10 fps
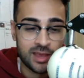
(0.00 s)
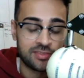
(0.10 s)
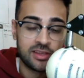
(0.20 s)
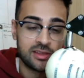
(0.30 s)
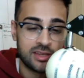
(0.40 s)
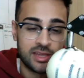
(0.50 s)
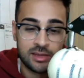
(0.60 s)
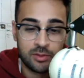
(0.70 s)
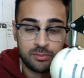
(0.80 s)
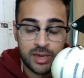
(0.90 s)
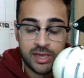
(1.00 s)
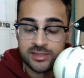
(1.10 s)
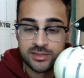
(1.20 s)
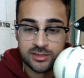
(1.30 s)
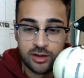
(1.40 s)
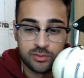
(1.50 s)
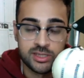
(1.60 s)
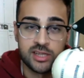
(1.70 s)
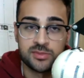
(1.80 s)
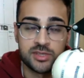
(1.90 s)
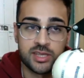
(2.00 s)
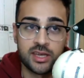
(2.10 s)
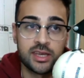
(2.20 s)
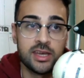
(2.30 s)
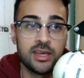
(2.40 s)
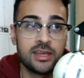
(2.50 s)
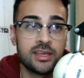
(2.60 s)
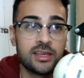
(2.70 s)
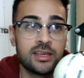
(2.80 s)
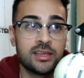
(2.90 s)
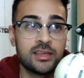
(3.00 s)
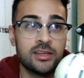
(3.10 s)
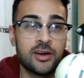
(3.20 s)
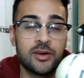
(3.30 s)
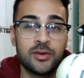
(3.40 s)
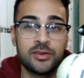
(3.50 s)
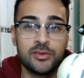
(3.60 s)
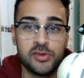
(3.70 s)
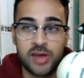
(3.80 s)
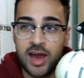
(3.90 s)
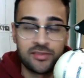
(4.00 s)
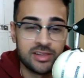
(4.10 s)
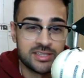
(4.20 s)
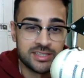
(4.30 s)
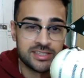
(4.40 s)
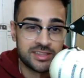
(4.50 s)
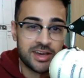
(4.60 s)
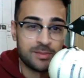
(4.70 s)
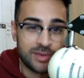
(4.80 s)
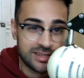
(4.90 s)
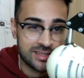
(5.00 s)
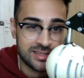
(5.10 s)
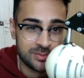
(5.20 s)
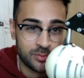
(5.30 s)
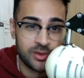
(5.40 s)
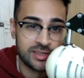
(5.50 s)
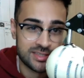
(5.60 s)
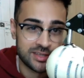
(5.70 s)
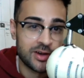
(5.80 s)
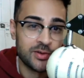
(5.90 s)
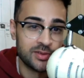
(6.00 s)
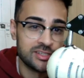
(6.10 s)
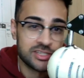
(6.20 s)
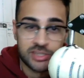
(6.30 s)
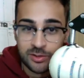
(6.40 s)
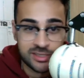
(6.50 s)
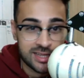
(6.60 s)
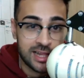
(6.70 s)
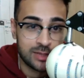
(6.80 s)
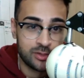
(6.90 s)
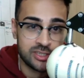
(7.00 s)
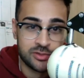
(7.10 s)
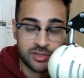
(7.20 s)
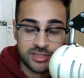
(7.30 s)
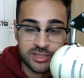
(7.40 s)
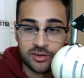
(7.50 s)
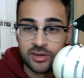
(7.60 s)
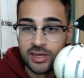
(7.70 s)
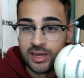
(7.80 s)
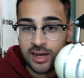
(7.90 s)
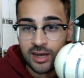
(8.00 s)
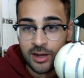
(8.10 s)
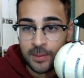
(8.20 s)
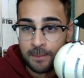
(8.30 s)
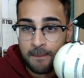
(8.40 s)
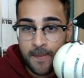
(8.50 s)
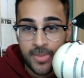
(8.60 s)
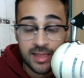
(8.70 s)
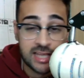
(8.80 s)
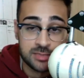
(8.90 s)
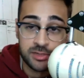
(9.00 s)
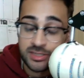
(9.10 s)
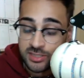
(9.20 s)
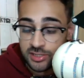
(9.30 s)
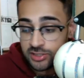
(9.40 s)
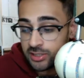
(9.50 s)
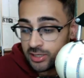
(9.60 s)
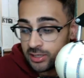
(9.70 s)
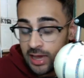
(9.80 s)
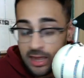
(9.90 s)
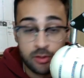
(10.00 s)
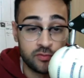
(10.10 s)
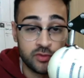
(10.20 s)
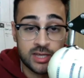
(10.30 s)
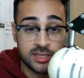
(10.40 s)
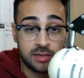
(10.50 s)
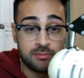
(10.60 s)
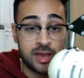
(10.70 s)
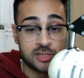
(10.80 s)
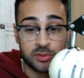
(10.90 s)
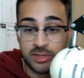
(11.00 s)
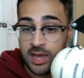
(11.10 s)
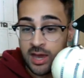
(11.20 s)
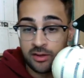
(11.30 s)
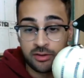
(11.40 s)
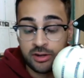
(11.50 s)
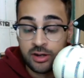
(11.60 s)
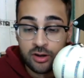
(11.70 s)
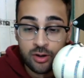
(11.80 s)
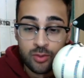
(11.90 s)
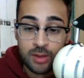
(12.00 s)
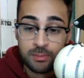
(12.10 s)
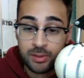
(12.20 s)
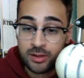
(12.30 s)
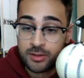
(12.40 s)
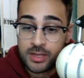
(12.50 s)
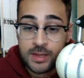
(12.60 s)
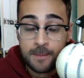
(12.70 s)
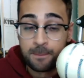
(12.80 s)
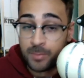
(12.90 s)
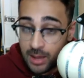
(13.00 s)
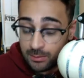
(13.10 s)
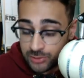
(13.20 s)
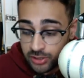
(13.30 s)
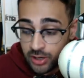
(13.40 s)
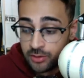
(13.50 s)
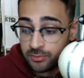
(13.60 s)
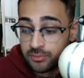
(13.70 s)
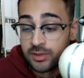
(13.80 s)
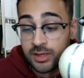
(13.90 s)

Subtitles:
at the end of the day, what Bainz always tells me is like, you know, you have to listen to Thug because he's the GOAT. He just knows exactly what he's doing. So last minute decision, and I don't know if you guys like mess with that or what, but the album turned out.